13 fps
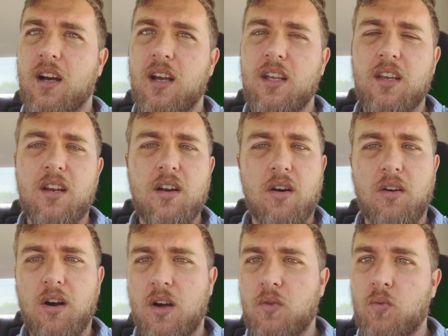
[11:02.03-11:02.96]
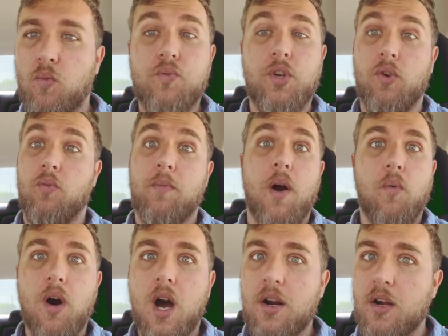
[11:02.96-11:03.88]
you know, dude, my
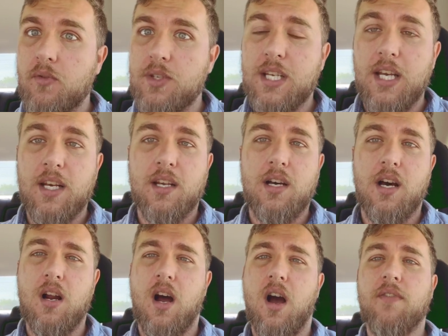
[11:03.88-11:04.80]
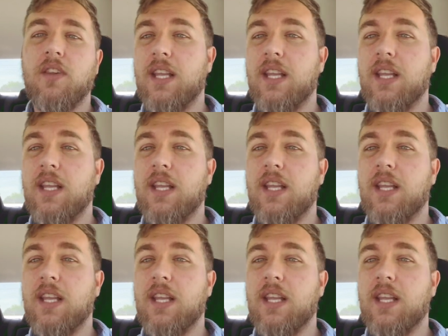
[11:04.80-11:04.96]
water was getting cut off.